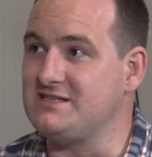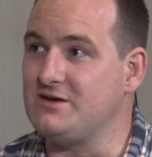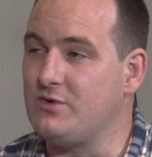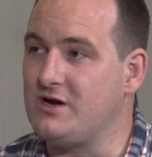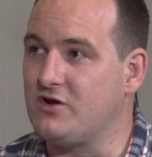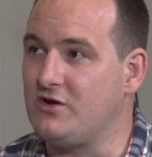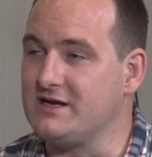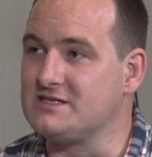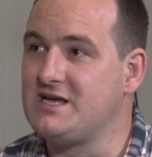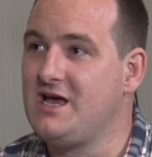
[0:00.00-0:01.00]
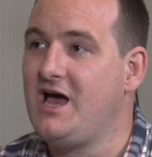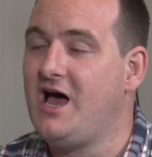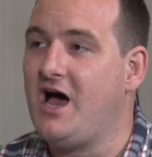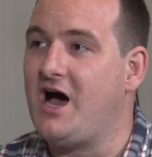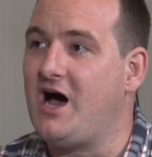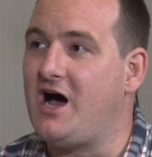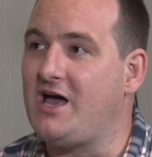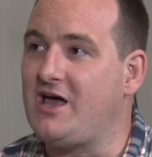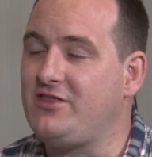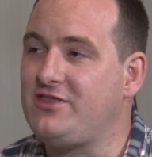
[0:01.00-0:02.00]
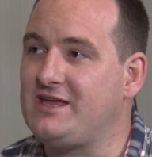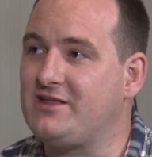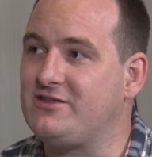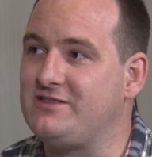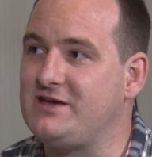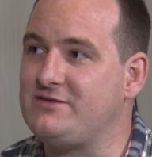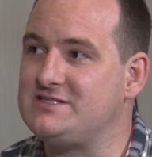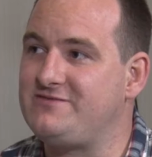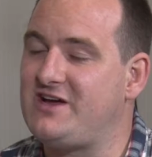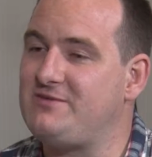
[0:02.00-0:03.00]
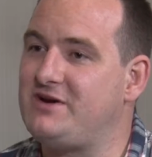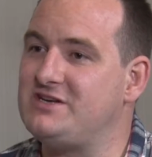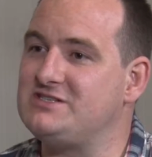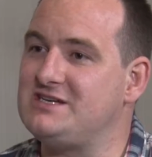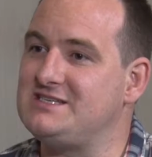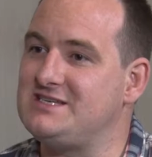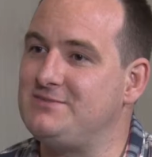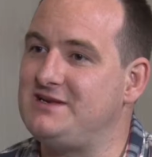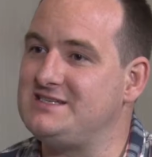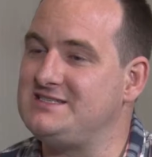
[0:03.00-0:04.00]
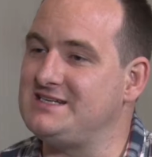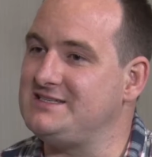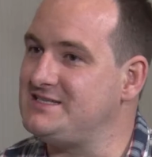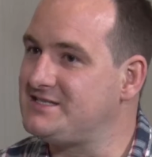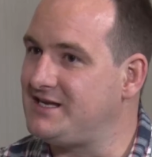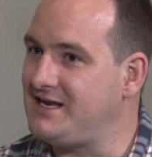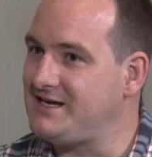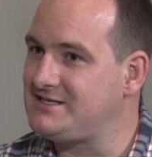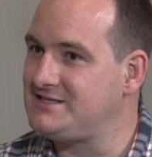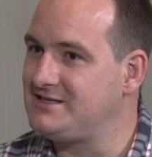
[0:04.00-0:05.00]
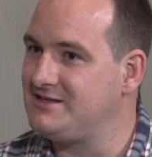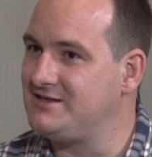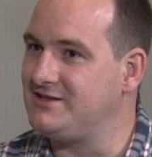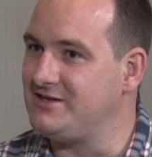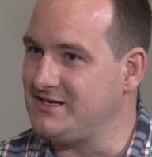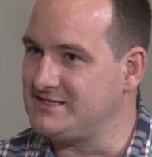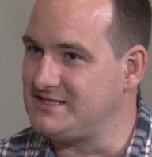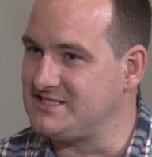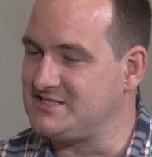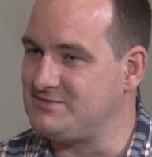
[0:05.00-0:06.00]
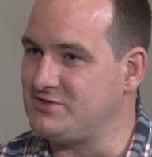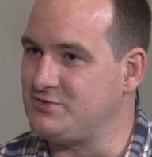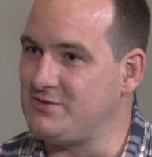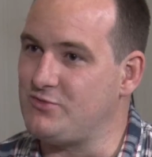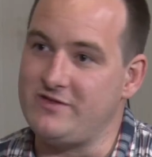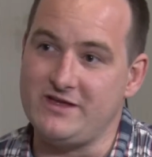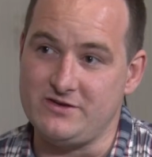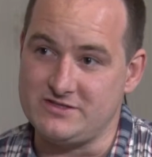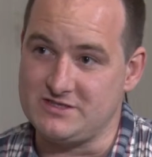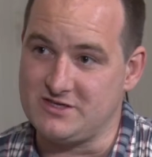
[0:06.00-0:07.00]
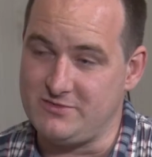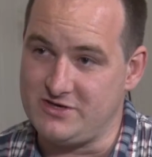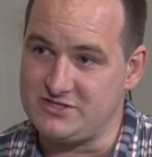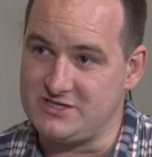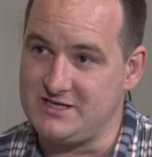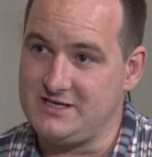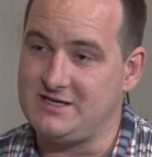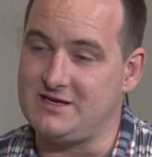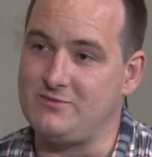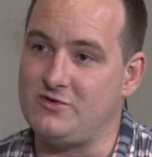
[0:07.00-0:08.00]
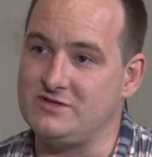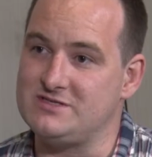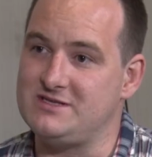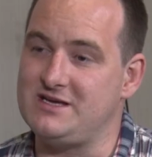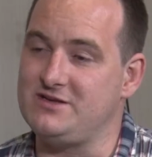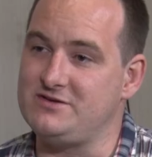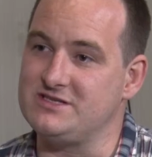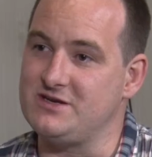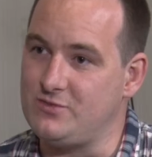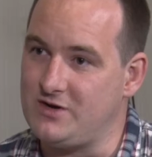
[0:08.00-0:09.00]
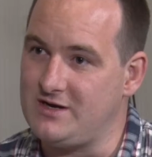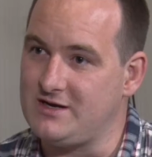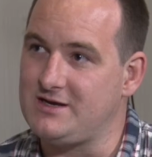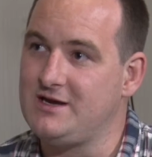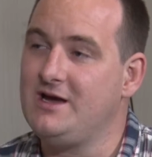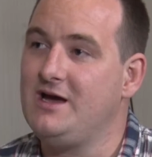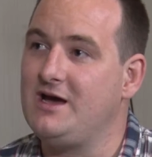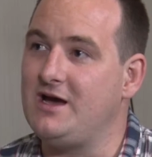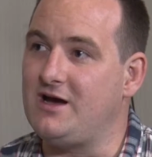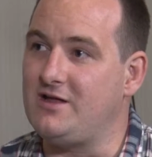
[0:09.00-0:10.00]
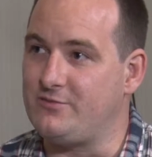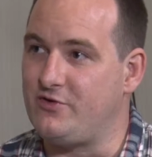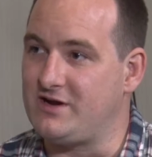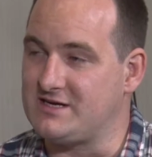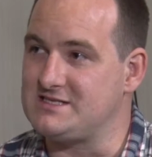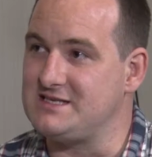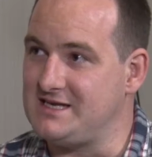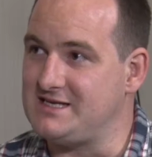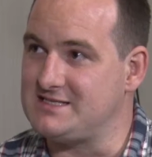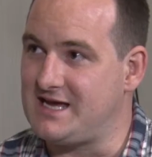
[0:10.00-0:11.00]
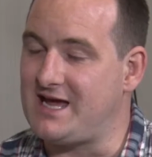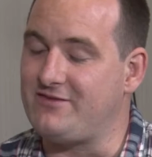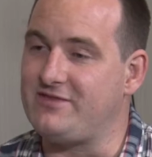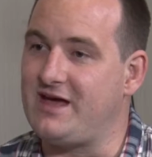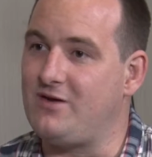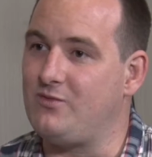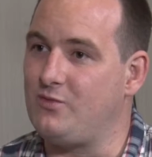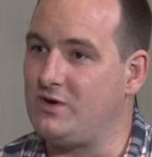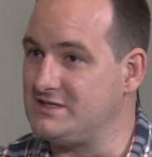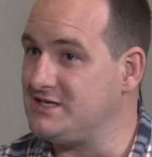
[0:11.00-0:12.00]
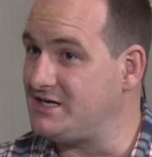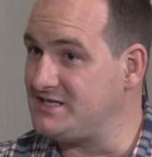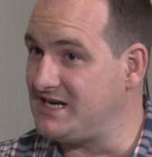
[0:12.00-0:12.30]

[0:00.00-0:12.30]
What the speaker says: and their work colleagues. I think that there is very much a simplistic disconnect that exists between what they're using commercially and what they're using at work. The products need to have that one-touch